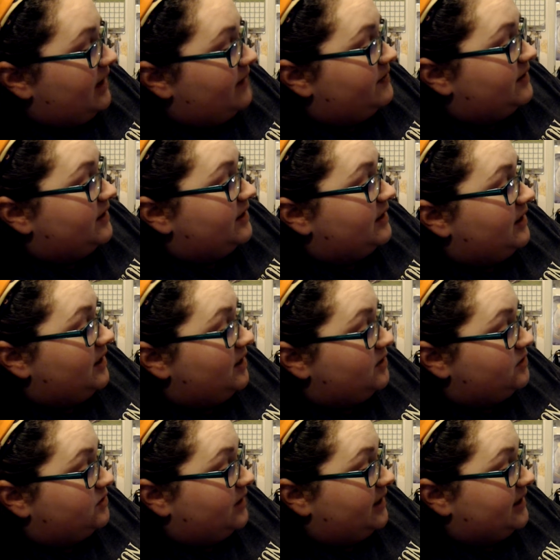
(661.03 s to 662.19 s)
and then
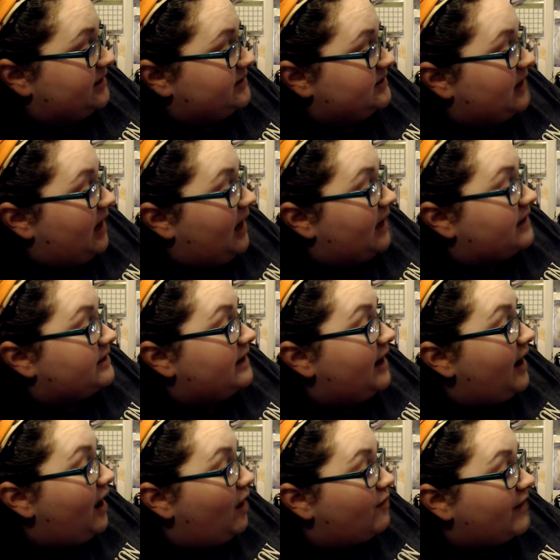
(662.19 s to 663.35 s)
end credits.
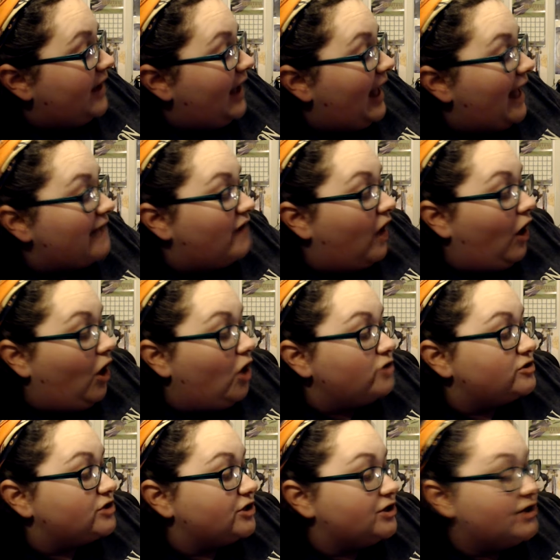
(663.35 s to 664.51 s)
Now they have
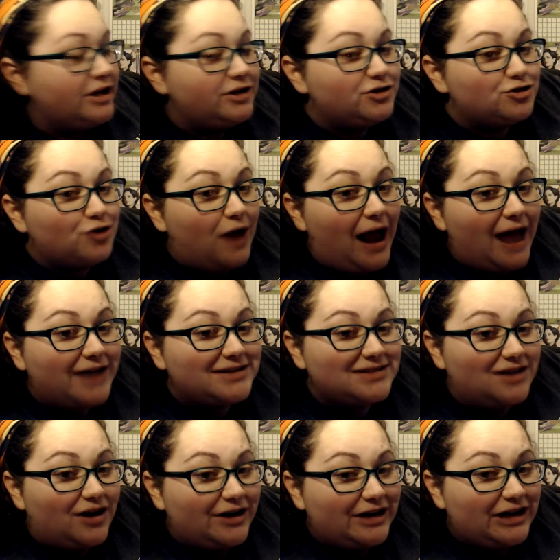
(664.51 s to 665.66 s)
alternate tracks
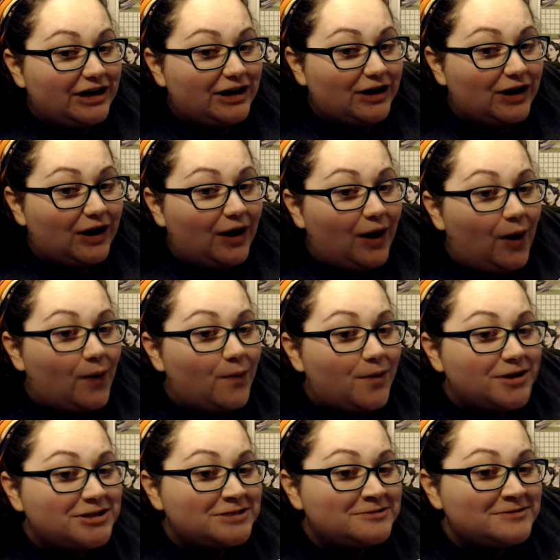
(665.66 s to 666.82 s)
on here, which
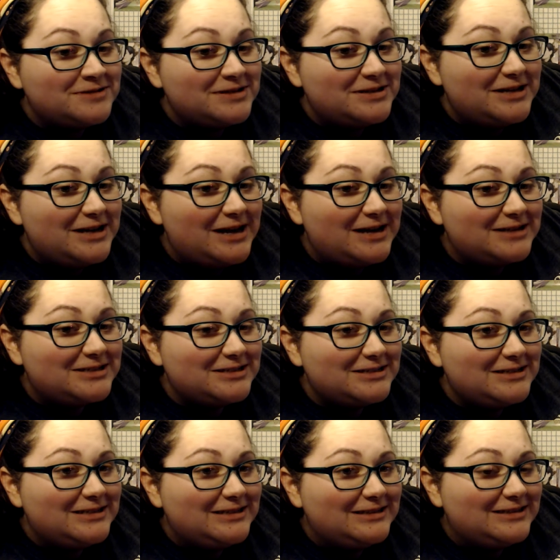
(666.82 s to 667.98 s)
I really
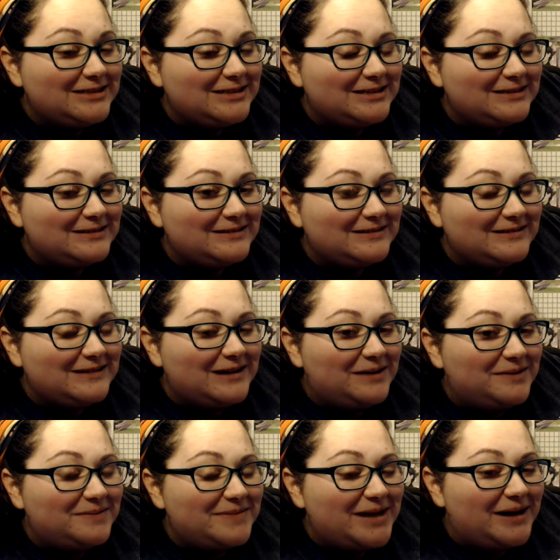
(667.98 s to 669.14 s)
actually didn't
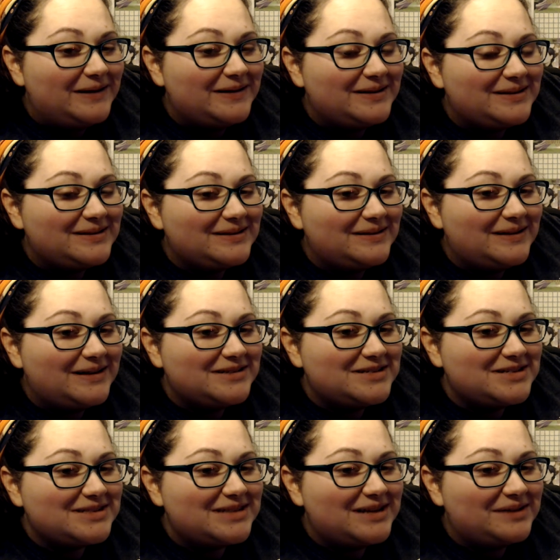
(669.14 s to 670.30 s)
know about until I
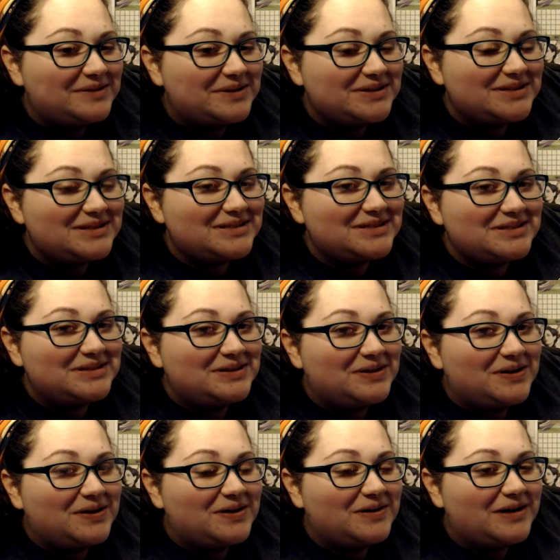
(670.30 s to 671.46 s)
just now looked at this a little
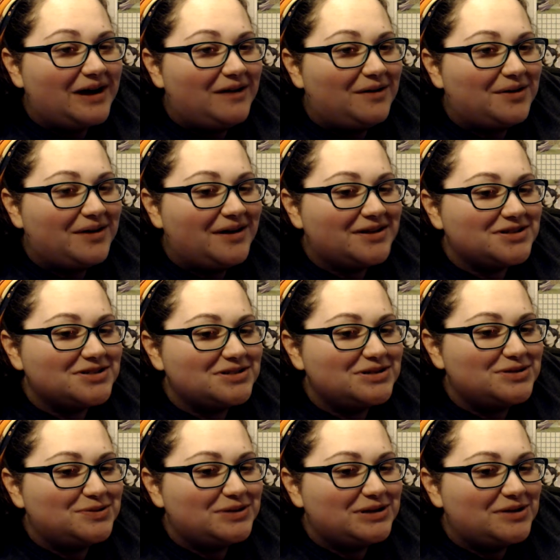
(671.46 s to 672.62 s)
harder. Now I actually
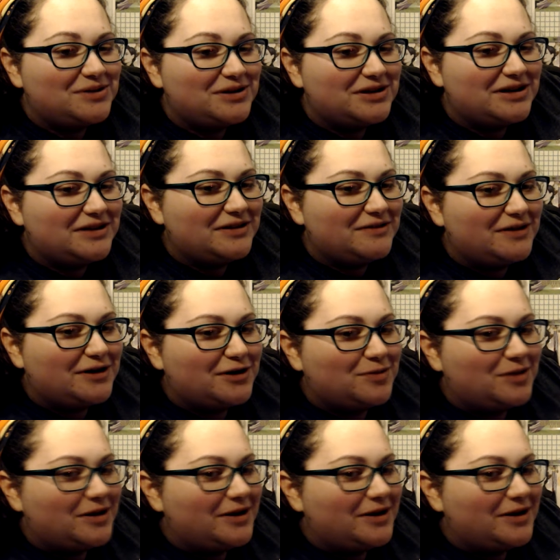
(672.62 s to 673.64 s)
do want to go hunt down that record